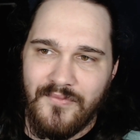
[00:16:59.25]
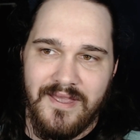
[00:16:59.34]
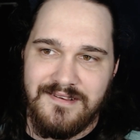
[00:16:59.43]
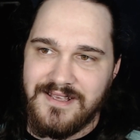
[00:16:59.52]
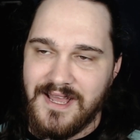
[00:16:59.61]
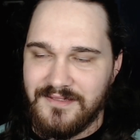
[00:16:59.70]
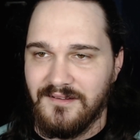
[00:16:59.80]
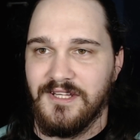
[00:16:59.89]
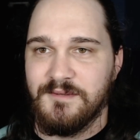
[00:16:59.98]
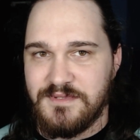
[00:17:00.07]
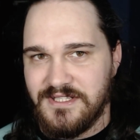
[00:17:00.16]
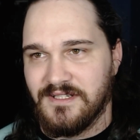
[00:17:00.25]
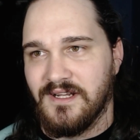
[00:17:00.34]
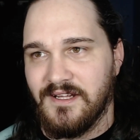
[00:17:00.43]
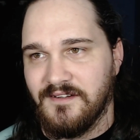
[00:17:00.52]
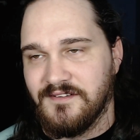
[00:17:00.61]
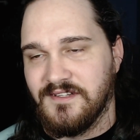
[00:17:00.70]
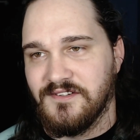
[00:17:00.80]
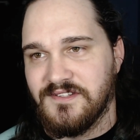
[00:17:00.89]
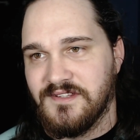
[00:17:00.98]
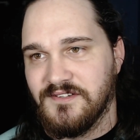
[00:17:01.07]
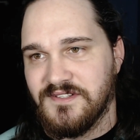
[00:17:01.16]
and he's got the lipstick on. There's
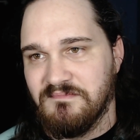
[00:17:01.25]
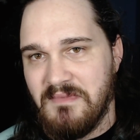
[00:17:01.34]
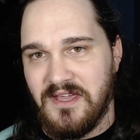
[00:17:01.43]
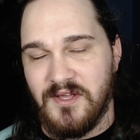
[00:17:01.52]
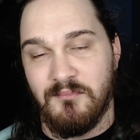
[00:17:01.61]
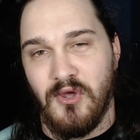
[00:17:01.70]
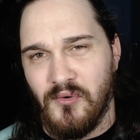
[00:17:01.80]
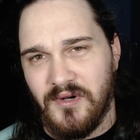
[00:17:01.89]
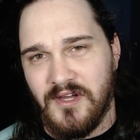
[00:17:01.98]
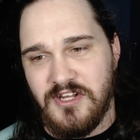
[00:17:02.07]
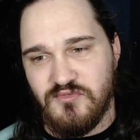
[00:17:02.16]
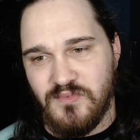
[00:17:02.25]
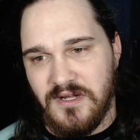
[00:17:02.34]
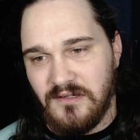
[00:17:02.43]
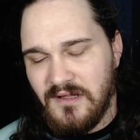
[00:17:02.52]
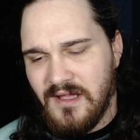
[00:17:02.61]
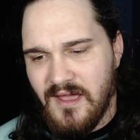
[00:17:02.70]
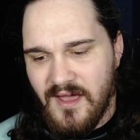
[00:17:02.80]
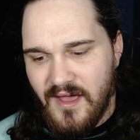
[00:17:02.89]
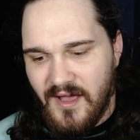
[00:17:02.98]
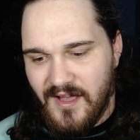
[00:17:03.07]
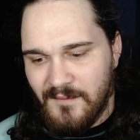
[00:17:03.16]
there's there's some makeup going on as well,
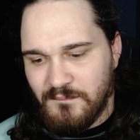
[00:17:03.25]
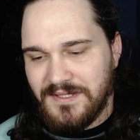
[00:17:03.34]
um,